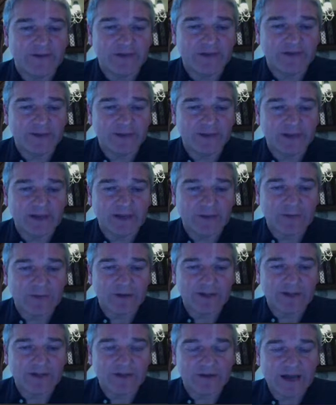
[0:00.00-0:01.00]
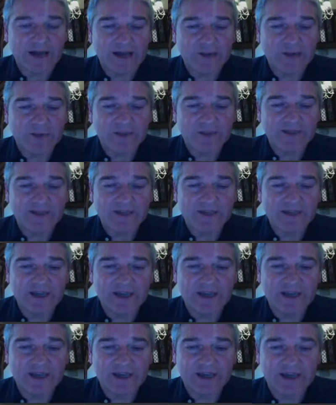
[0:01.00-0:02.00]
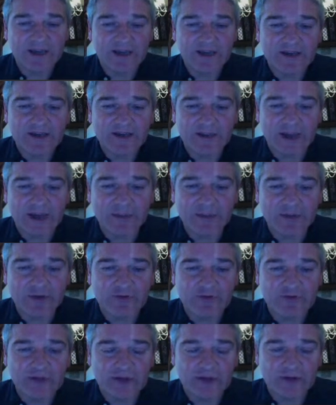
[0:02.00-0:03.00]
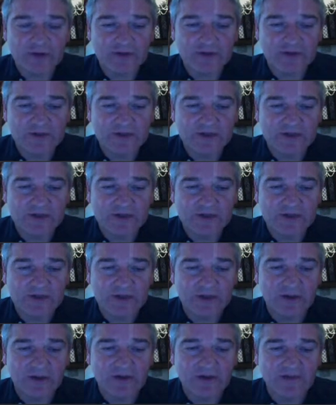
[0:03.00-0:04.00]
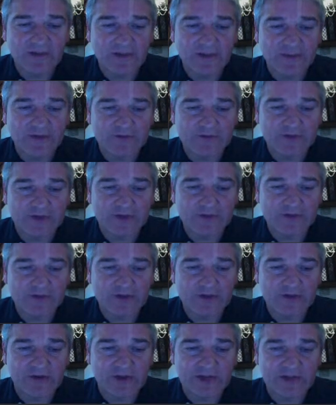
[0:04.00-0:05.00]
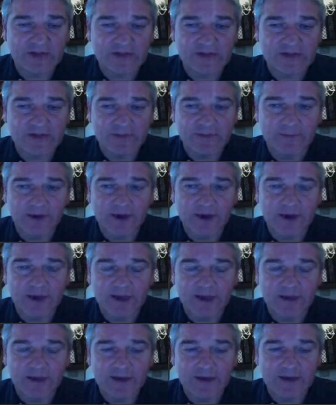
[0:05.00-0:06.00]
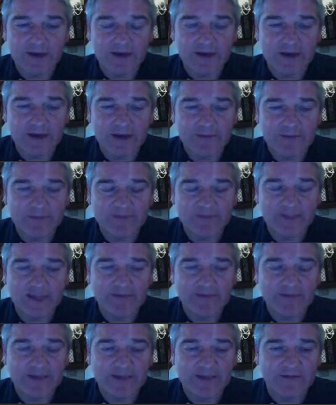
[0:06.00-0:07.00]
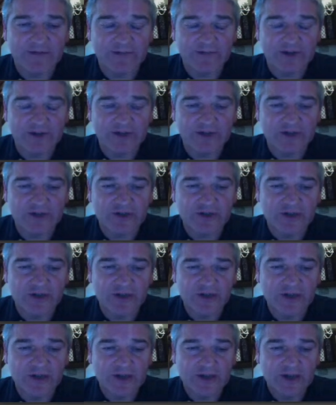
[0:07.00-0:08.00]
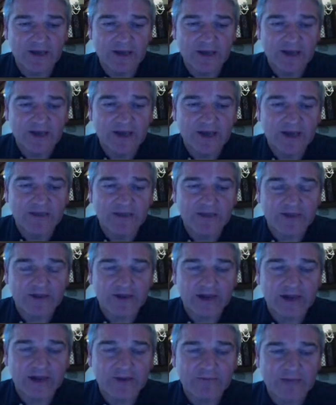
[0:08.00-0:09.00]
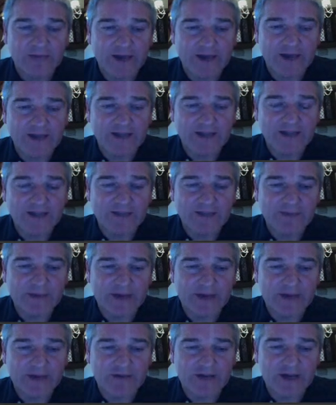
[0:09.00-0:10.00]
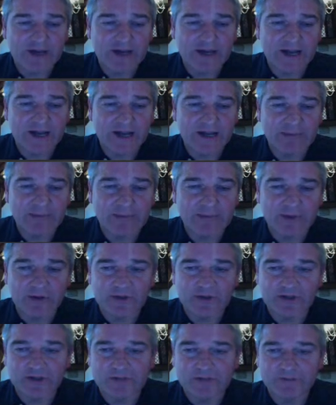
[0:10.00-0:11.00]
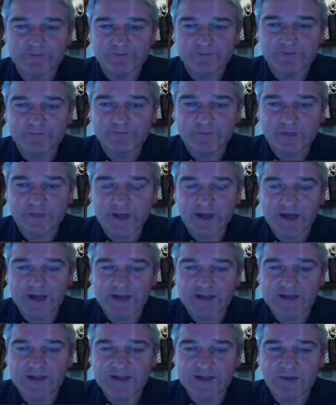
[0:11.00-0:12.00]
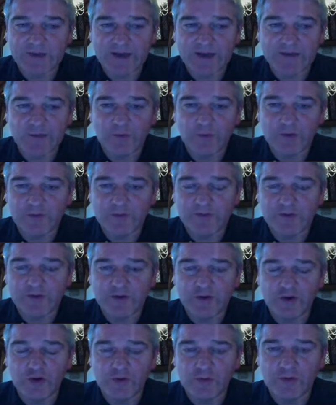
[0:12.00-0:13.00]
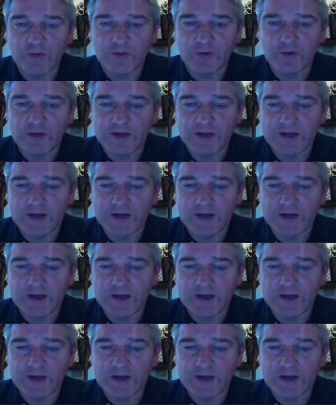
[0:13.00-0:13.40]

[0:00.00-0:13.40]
do it that way. So now we see damage results, log of damage results created by CAEfatigue vibration that are now read into Patran and plotted. And so we have all of the normal